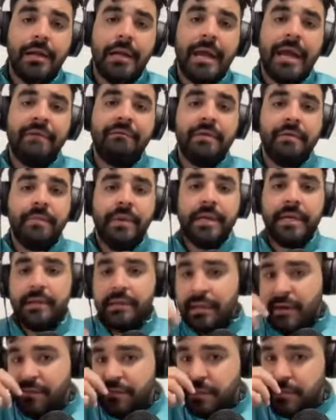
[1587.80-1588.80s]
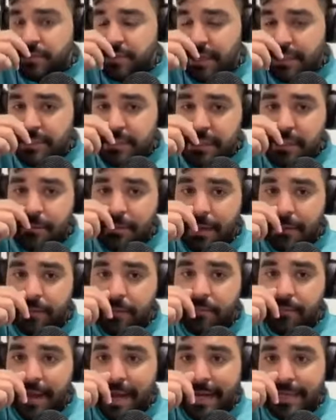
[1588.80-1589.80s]
everybody loves obsessing about the
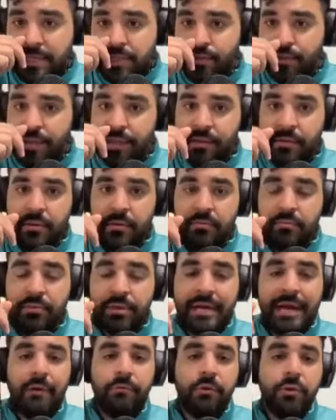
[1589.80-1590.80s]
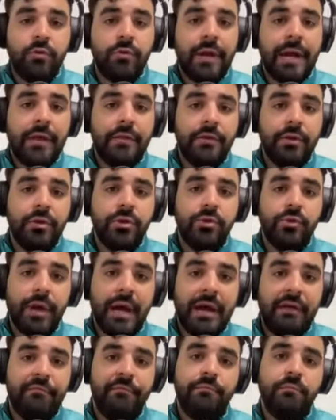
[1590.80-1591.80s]
backswing, but I would rather you
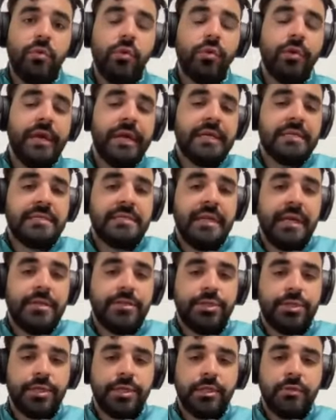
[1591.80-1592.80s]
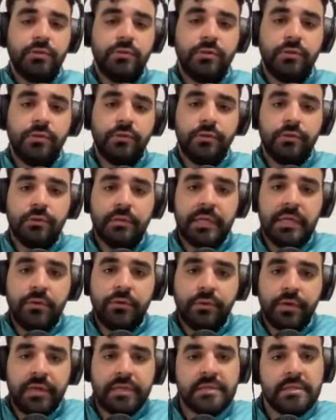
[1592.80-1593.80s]
have more extension to the lead
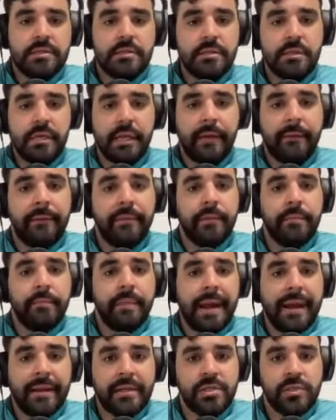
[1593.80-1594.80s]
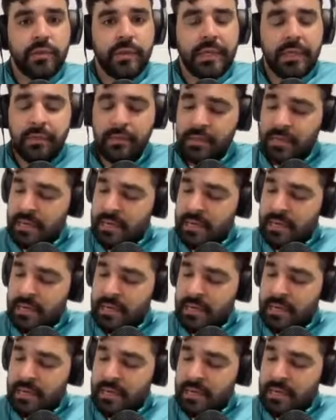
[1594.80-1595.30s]
wrist in the backswing